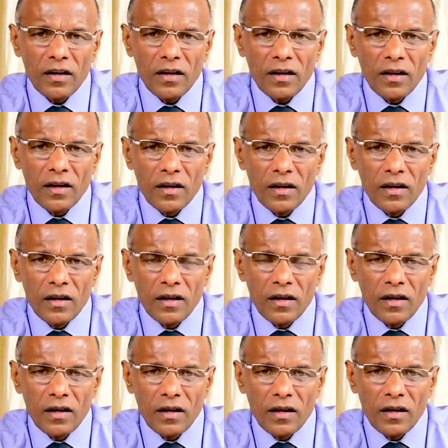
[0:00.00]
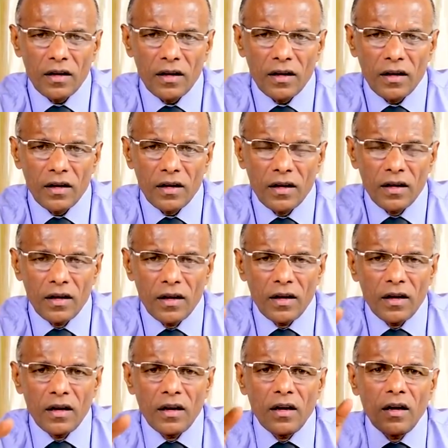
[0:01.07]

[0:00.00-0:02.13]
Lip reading: Nothing is said.